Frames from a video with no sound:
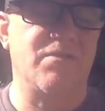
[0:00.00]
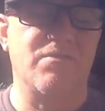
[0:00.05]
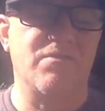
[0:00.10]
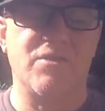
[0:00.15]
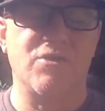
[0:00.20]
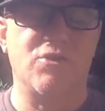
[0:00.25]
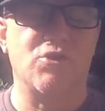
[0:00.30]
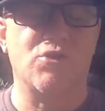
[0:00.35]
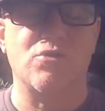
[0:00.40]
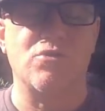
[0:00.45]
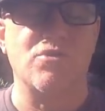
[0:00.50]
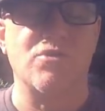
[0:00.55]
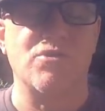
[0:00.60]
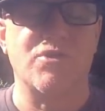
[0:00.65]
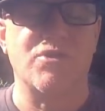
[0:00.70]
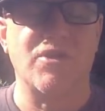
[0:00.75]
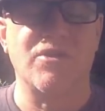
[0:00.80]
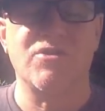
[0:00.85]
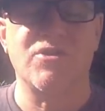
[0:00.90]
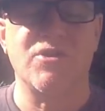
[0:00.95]
her in
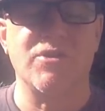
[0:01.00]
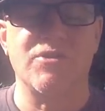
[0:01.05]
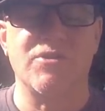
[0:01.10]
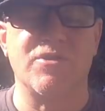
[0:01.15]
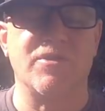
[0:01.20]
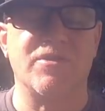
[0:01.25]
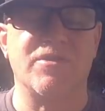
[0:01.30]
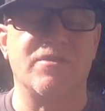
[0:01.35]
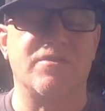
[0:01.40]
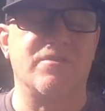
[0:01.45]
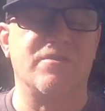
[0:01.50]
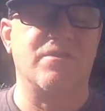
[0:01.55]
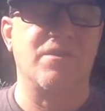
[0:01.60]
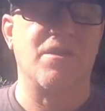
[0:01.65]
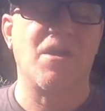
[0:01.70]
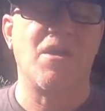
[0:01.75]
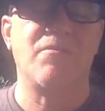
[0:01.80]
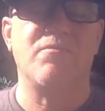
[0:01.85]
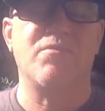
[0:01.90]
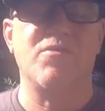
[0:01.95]
church, and she's just
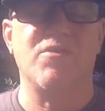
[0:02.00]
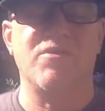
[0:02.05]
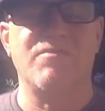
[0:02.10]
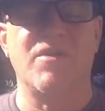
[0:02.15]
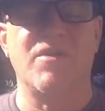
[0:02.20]
pretty